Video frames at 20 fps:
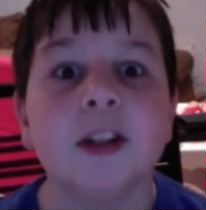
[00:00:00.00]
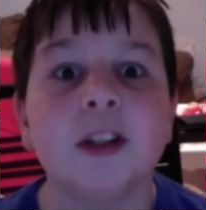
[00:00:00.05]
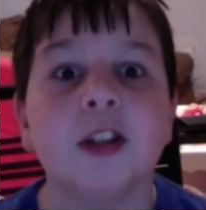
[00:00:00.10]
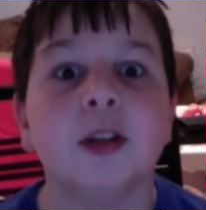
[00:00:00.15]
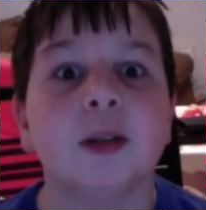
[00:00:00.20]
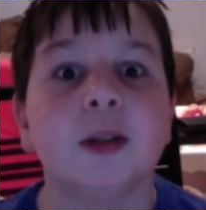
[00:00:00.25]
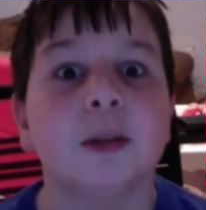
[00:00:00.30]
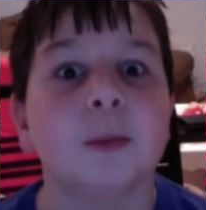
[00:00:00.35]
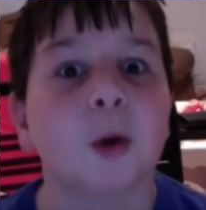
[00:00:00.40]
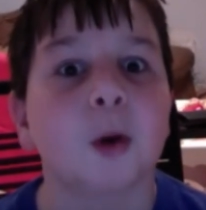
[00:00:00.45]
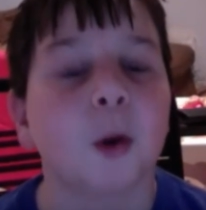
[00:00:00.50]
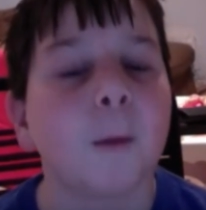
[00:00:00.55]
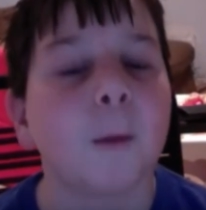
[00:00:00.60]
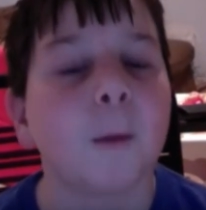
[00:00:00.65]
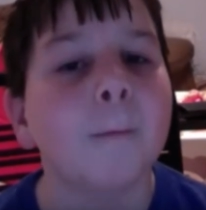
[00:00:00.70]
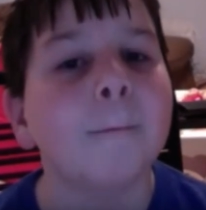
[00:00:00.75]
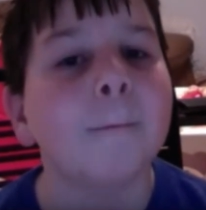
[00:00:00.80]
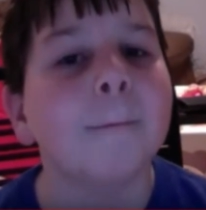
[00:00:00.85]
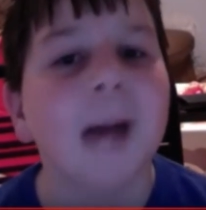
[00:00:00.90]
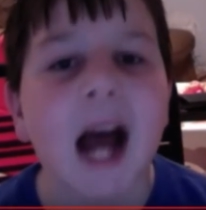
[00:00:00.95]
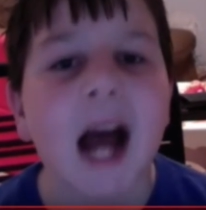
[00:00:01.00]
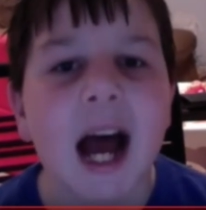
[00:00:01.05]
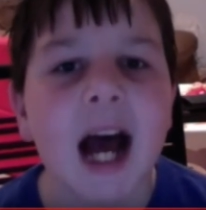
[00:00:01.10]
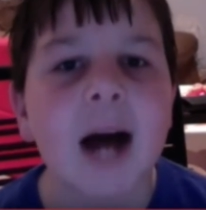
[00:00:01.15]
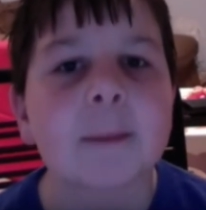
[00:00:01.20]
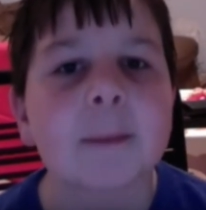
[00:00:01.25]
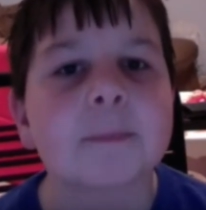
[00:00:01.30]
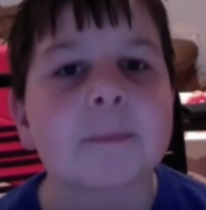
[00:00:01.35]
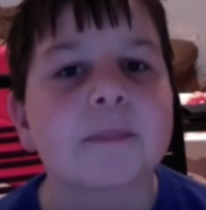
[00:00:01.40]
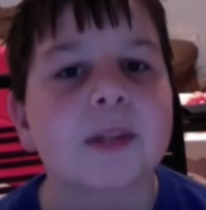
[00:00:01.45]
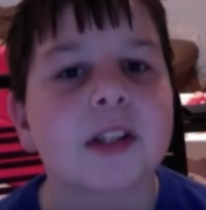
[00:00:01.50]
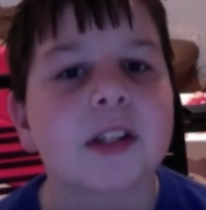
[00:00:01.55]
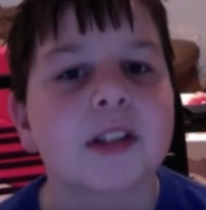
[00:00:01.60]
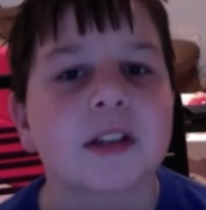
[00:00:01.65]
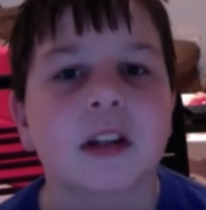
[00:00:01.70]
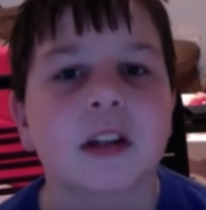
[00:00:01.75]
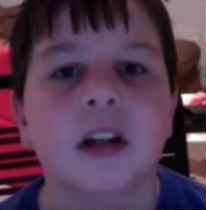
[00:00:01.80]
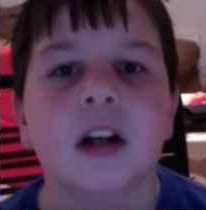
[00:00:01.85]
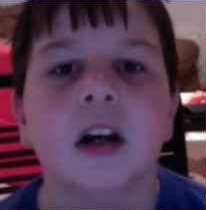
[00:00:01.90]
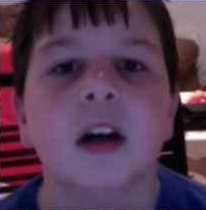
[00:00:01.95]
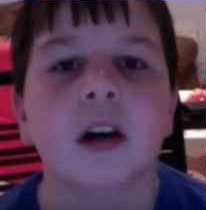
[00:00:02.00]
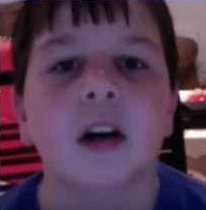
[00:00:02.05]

Okay, outside a freaking series.